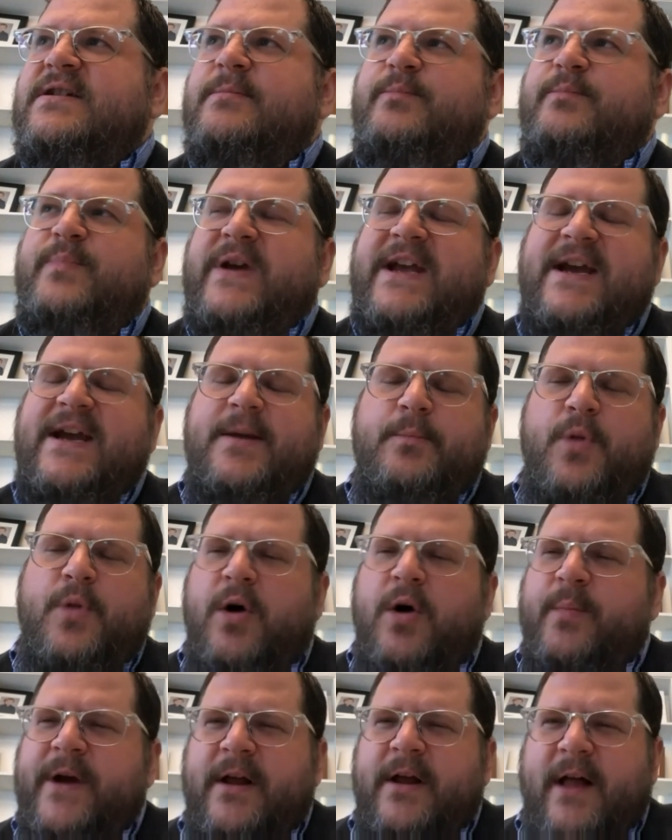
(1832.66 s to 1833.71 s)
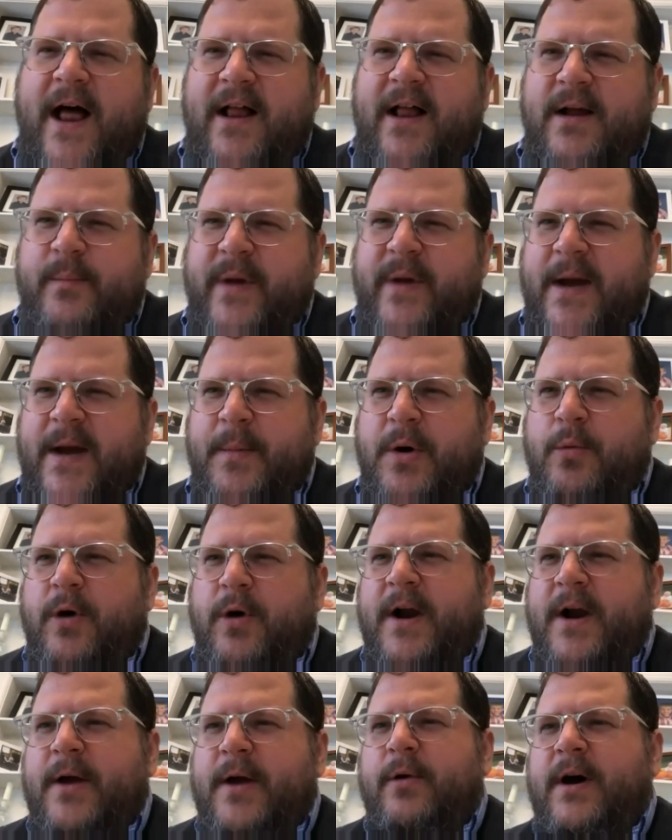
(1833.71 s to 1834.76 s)
be in Mobile, Alabama,
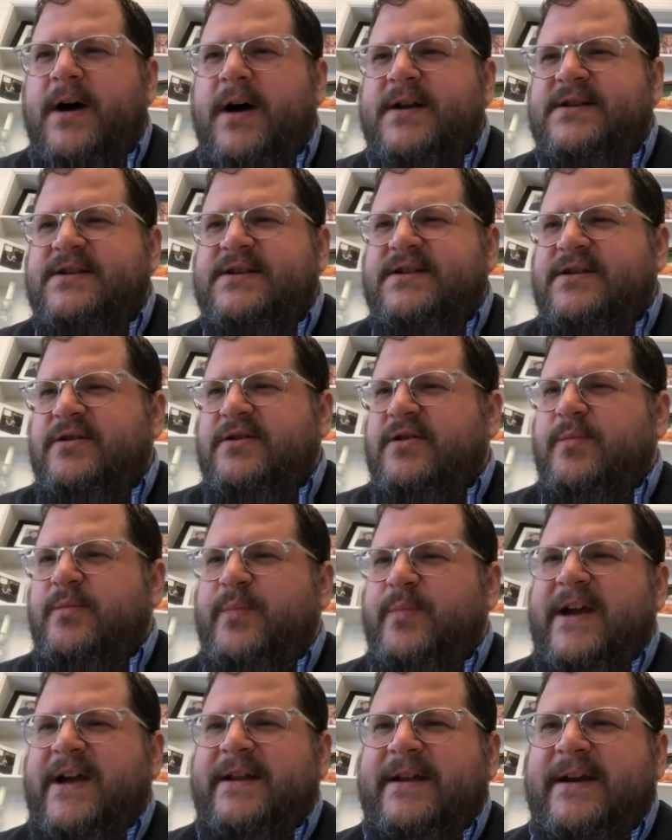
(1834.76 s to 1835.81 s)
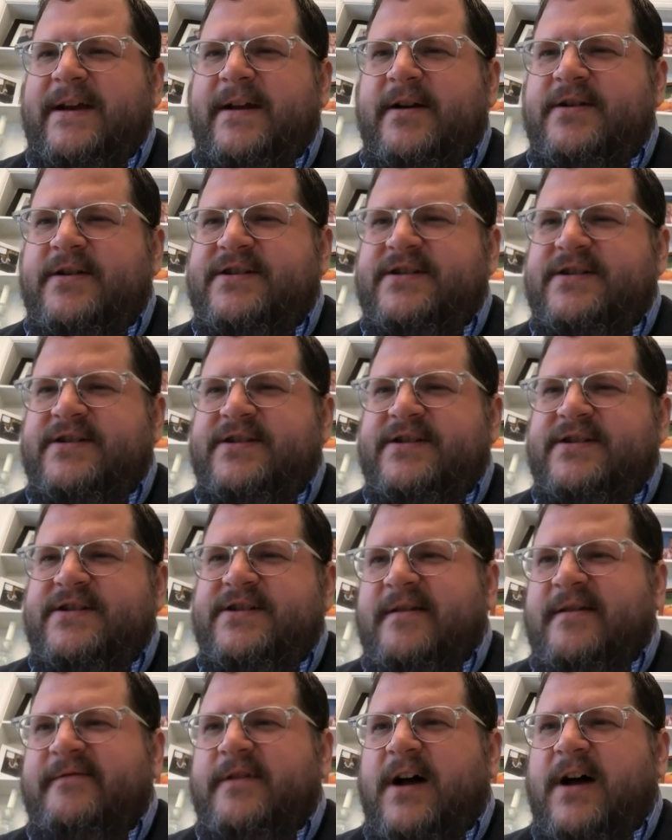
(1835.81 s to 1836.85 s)
what it was to be in the inner cities
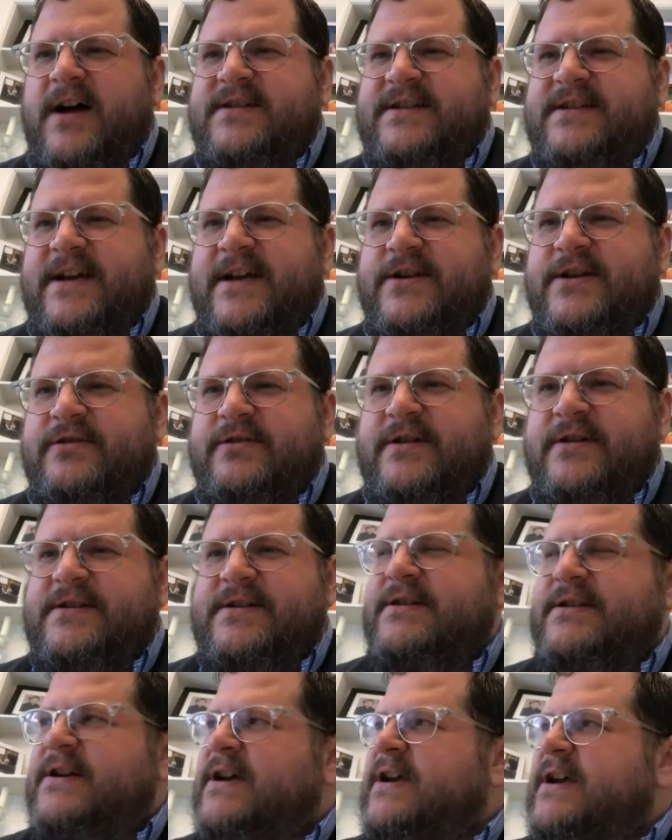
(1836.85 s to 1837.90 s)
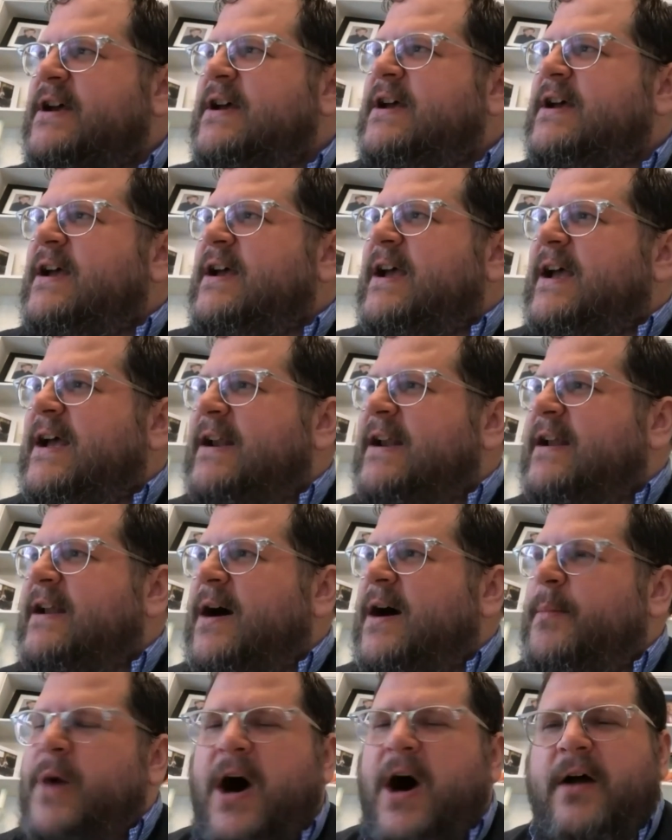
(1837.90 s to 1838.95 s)
of Los Angeles, and
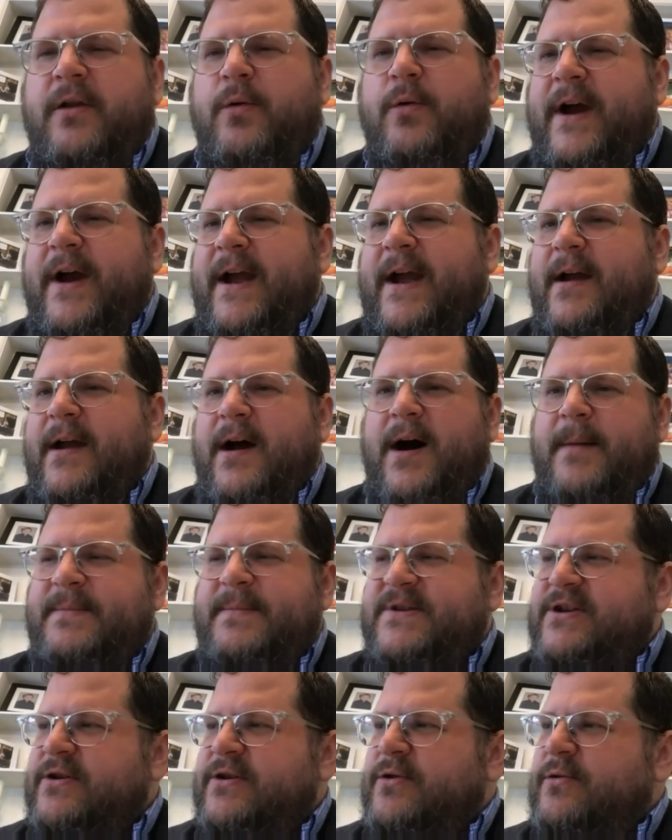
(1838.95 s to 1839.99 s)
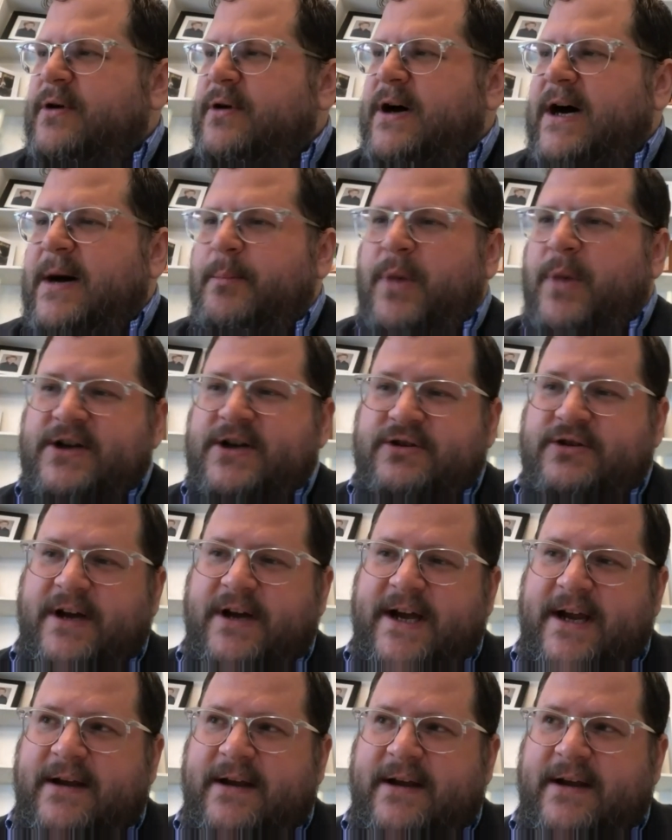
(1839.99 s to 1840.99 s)
all the way up to much like